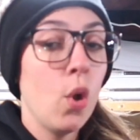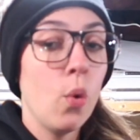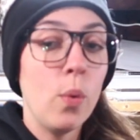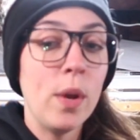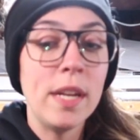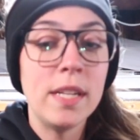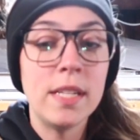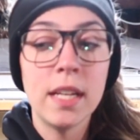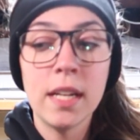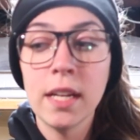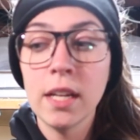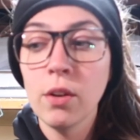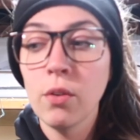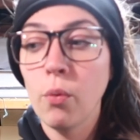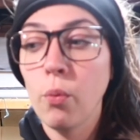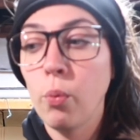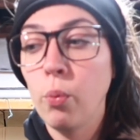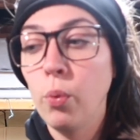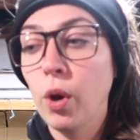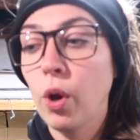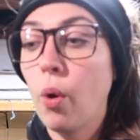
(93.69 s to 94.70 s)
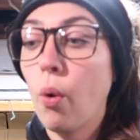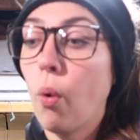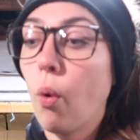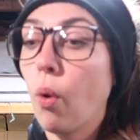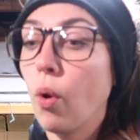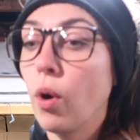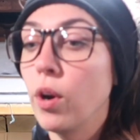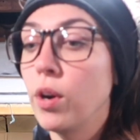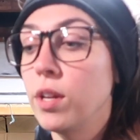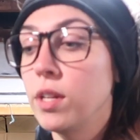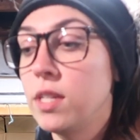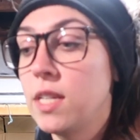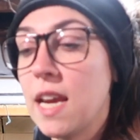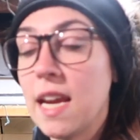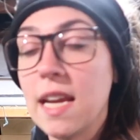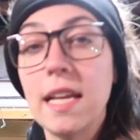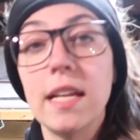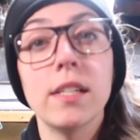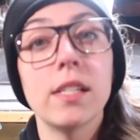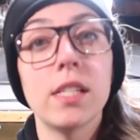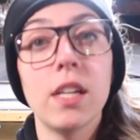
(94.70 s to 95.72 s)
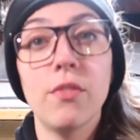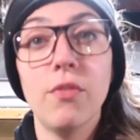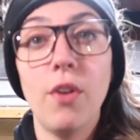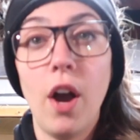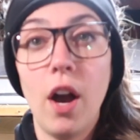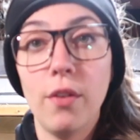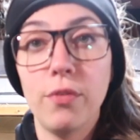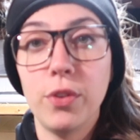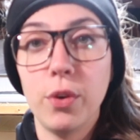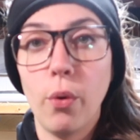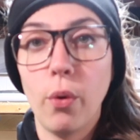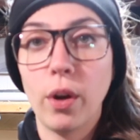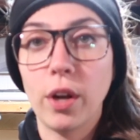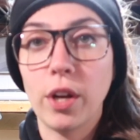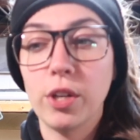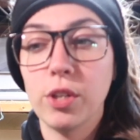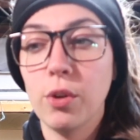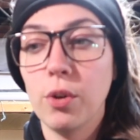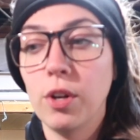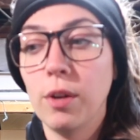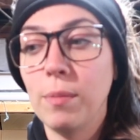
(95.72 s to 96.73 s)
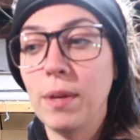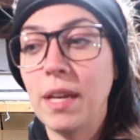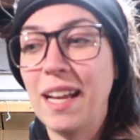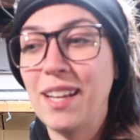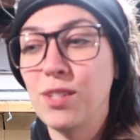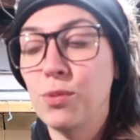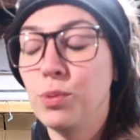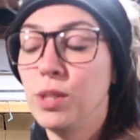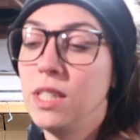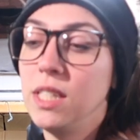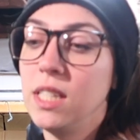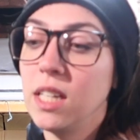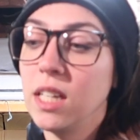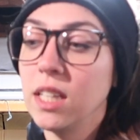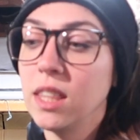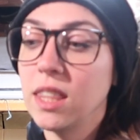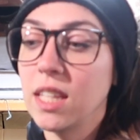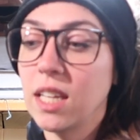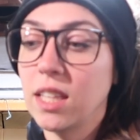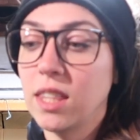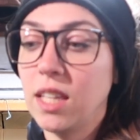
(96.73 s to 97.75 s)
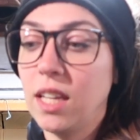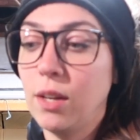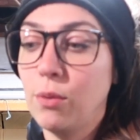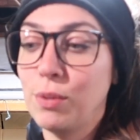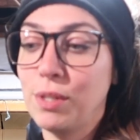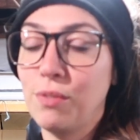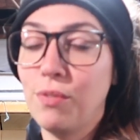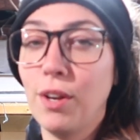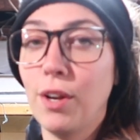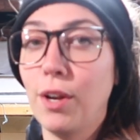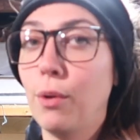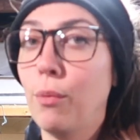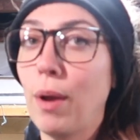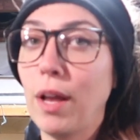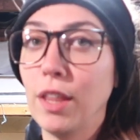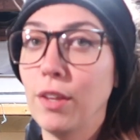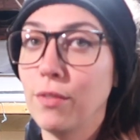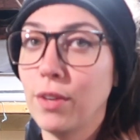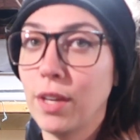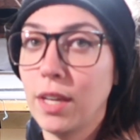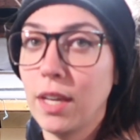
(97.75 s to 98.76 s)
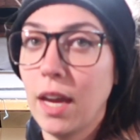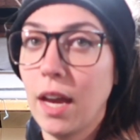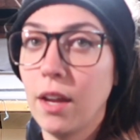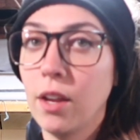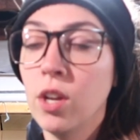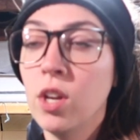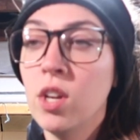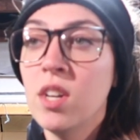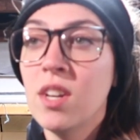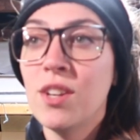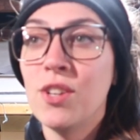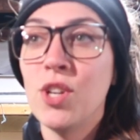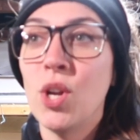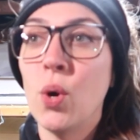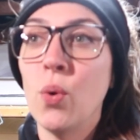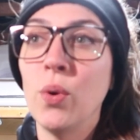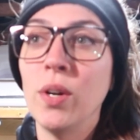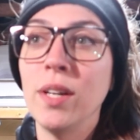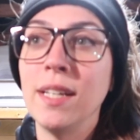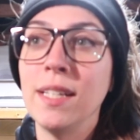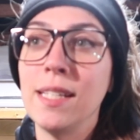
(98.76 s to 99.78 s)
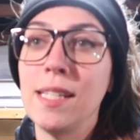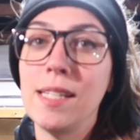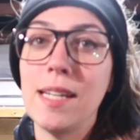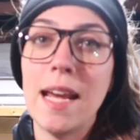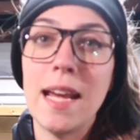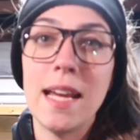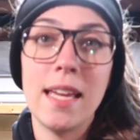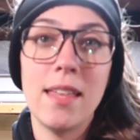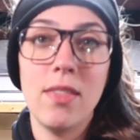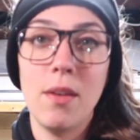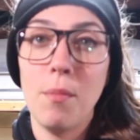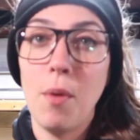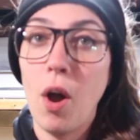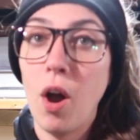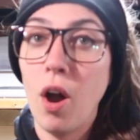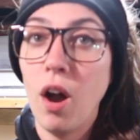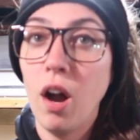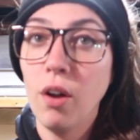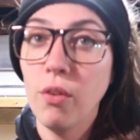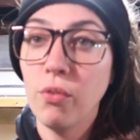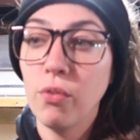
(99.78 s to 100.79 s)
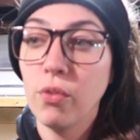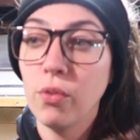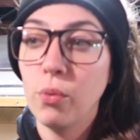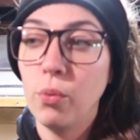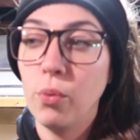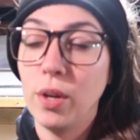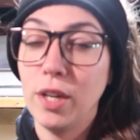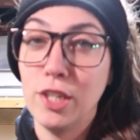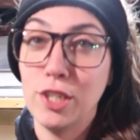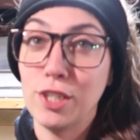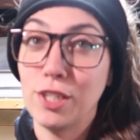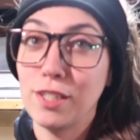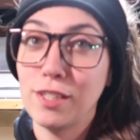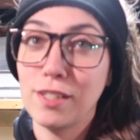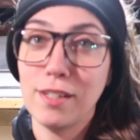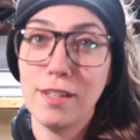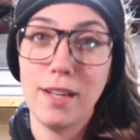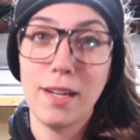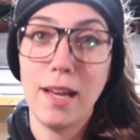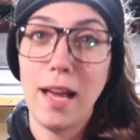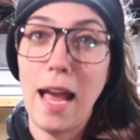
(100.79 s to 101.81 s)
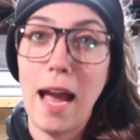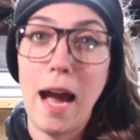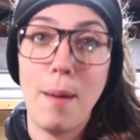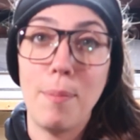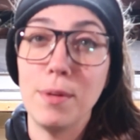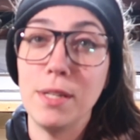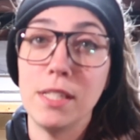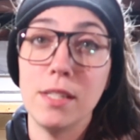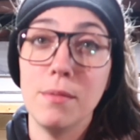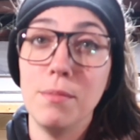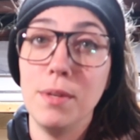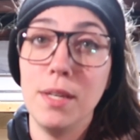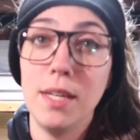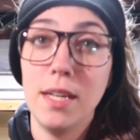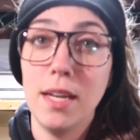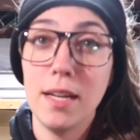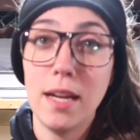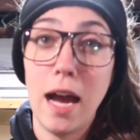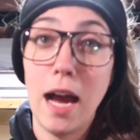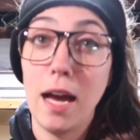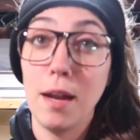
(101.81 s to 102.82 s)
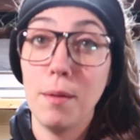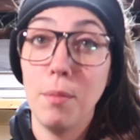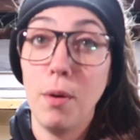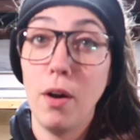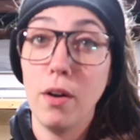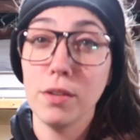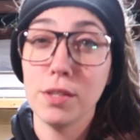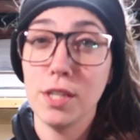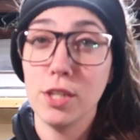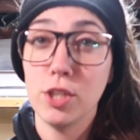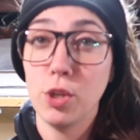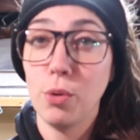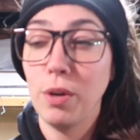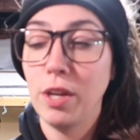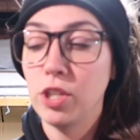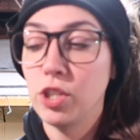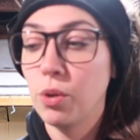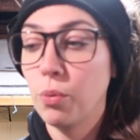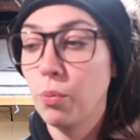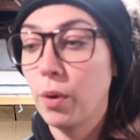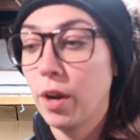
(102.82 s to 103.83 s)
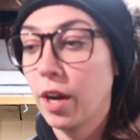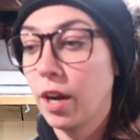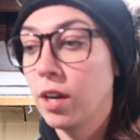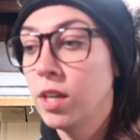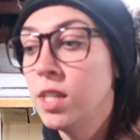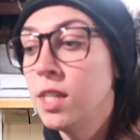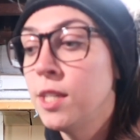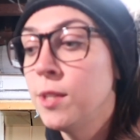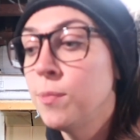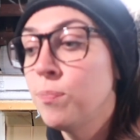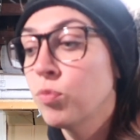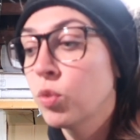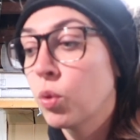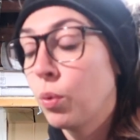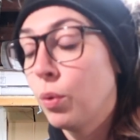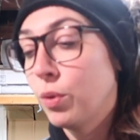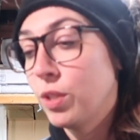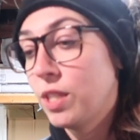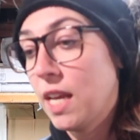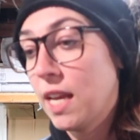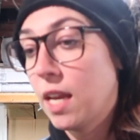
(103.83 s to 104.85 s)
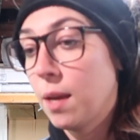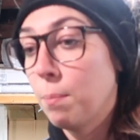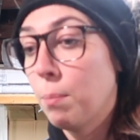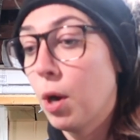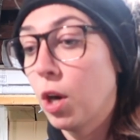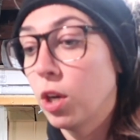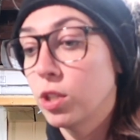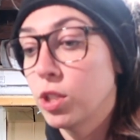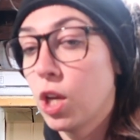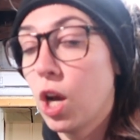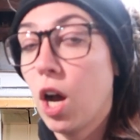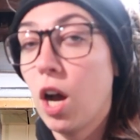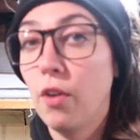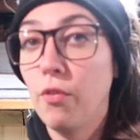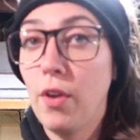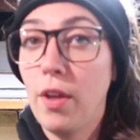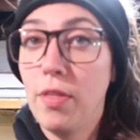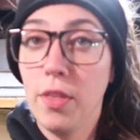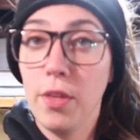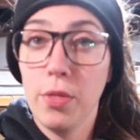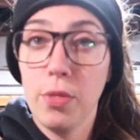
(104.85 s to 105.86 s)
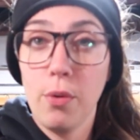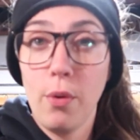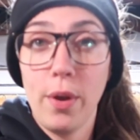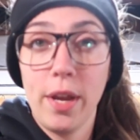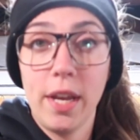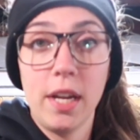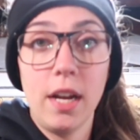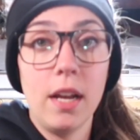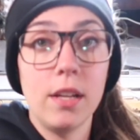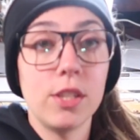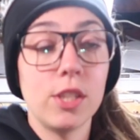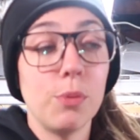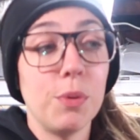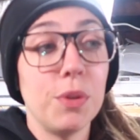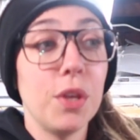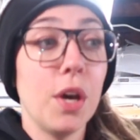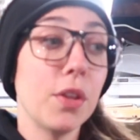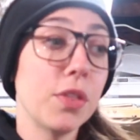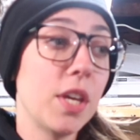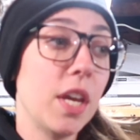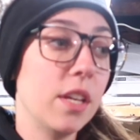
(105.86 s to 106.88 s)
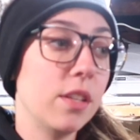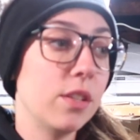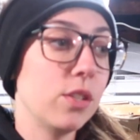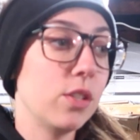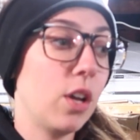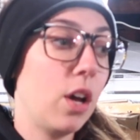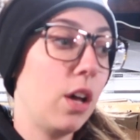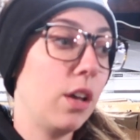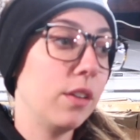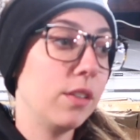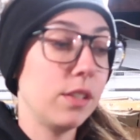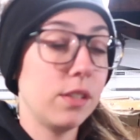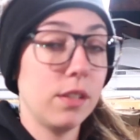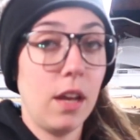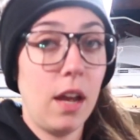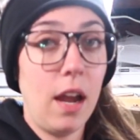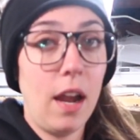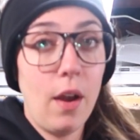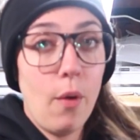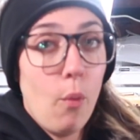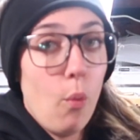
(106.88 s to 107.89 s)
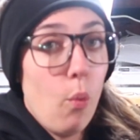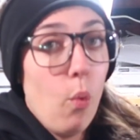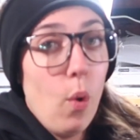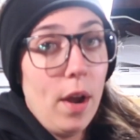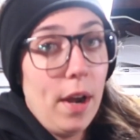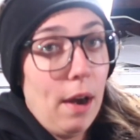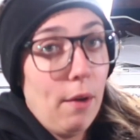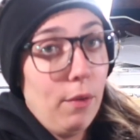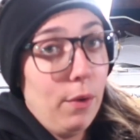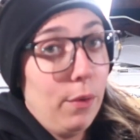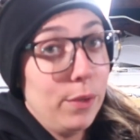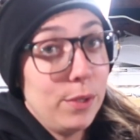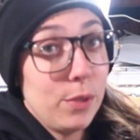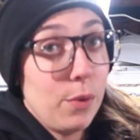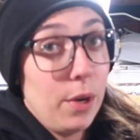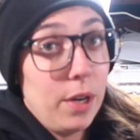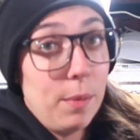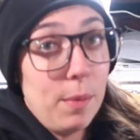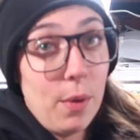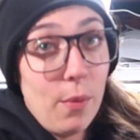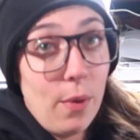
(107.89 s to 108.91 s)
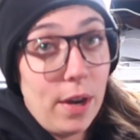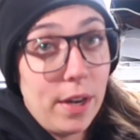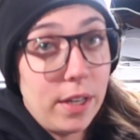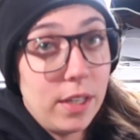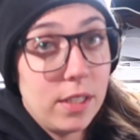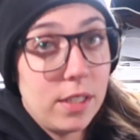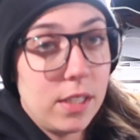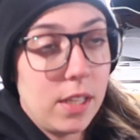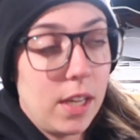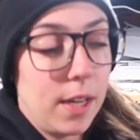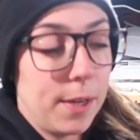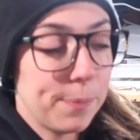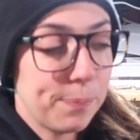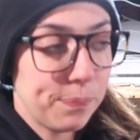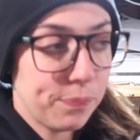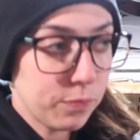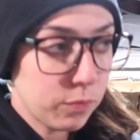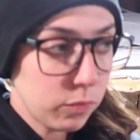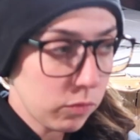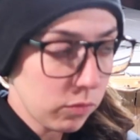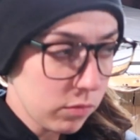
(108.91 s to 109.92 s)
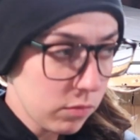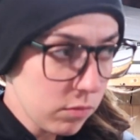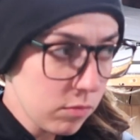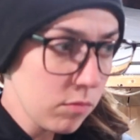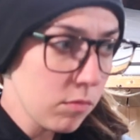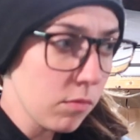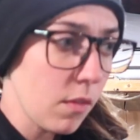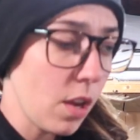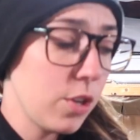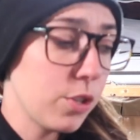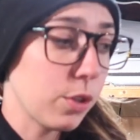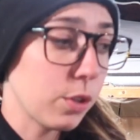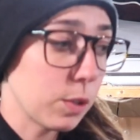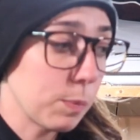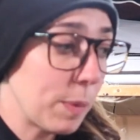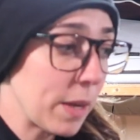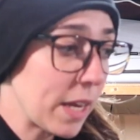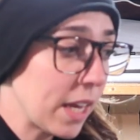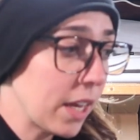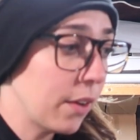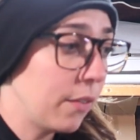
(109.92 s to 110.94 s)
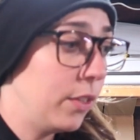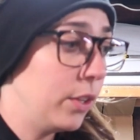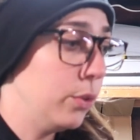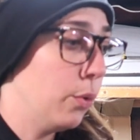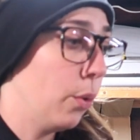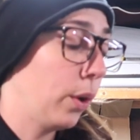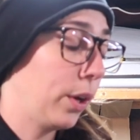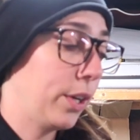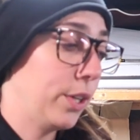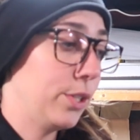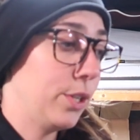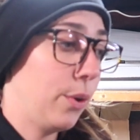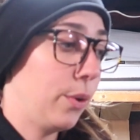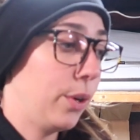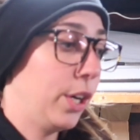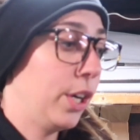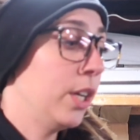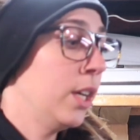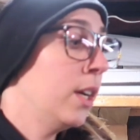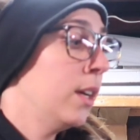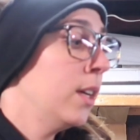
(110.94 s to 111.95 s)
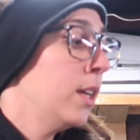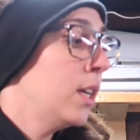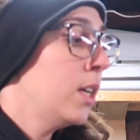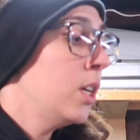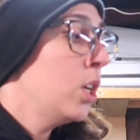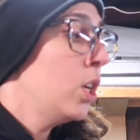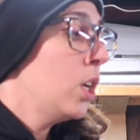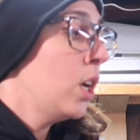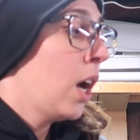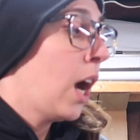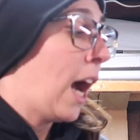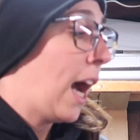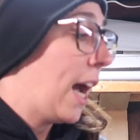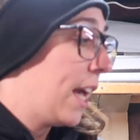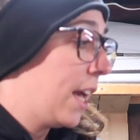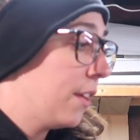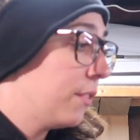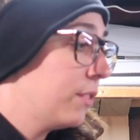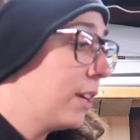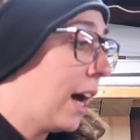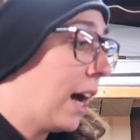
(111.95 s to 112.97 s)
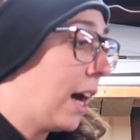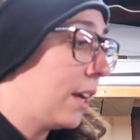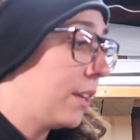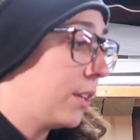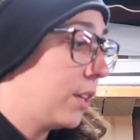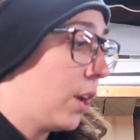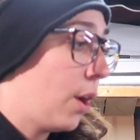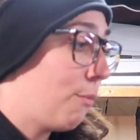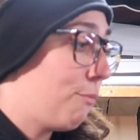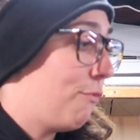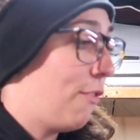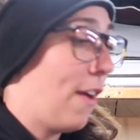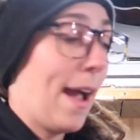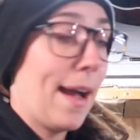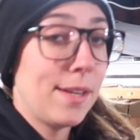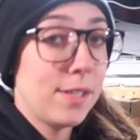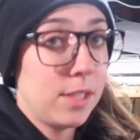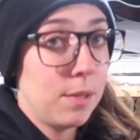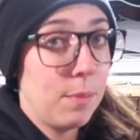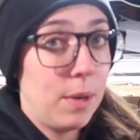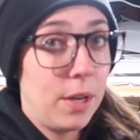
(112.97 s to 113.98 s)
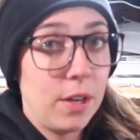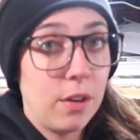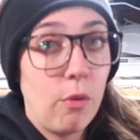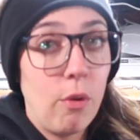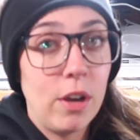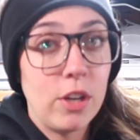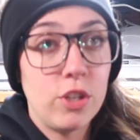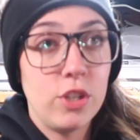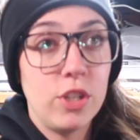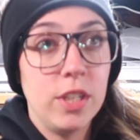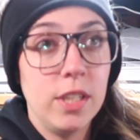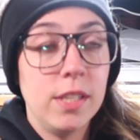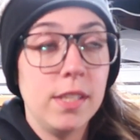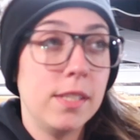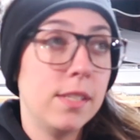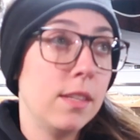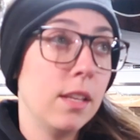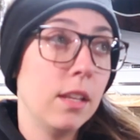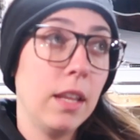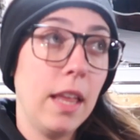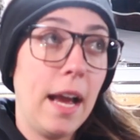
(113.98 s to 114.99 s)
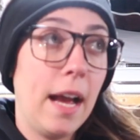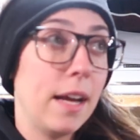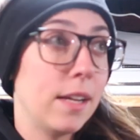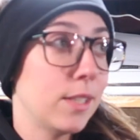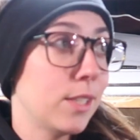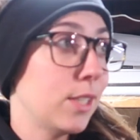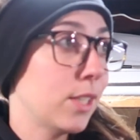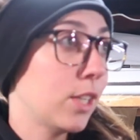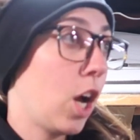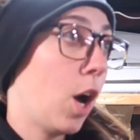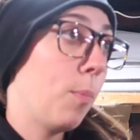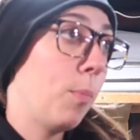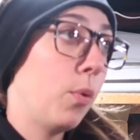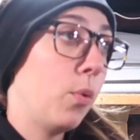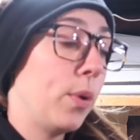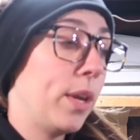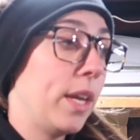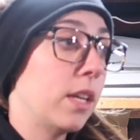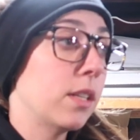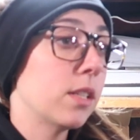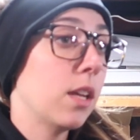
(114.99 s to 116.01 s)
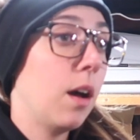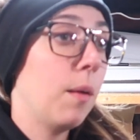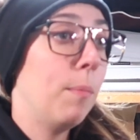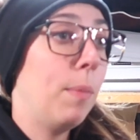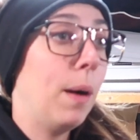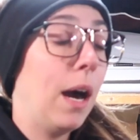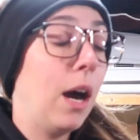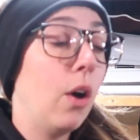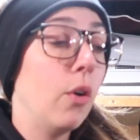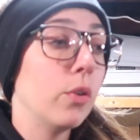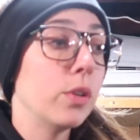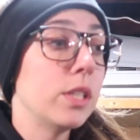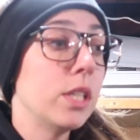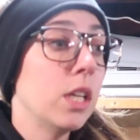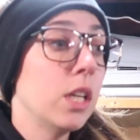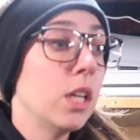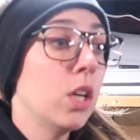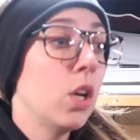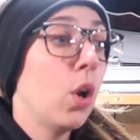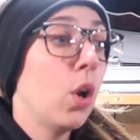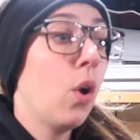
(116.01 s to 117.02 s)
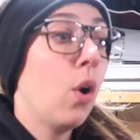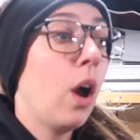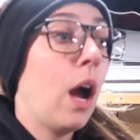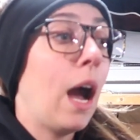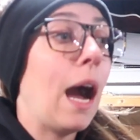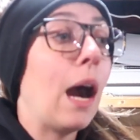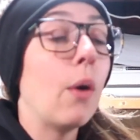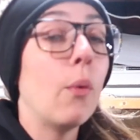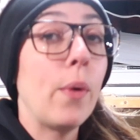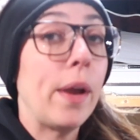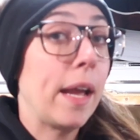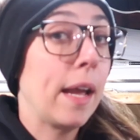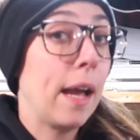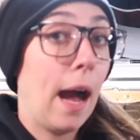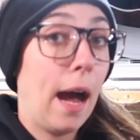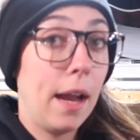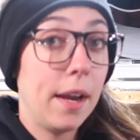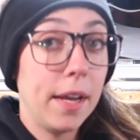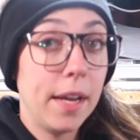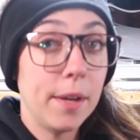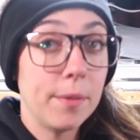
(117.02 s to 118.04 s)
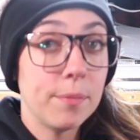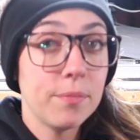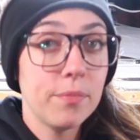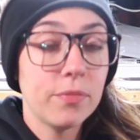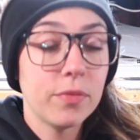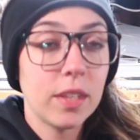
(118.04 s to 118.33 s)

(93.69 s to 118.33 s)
We didn't record taking stuff off the organ donor because we didn't think that it was very relevant yet. No one is taking them off. We just happened to be an oddball situation where we were taking parts off and then throwing it on. So we thought the install is what everyone's going to be wanting to see. So speaking of the organ donor, I have gotten a vast amount of questions the last couple weeks about how we got it.